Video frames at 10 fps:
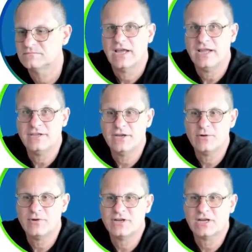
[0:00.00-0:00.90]
And here
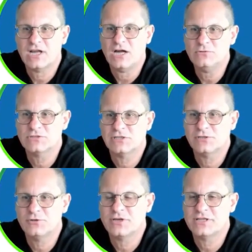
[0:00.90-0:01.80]
in the console
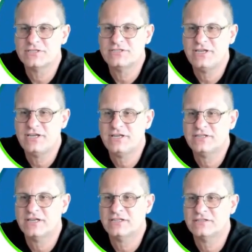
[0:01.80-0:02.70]
you can see
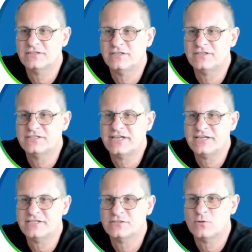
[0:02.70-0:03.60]
that it
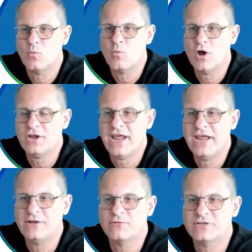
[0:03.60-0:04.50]
says 1
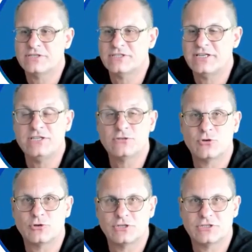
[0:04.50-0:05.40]
entries
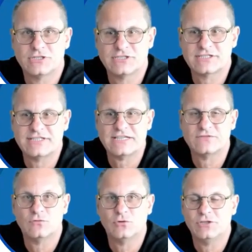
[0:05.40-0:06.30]
inserted
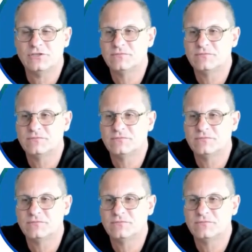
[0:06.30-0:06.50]
successfully.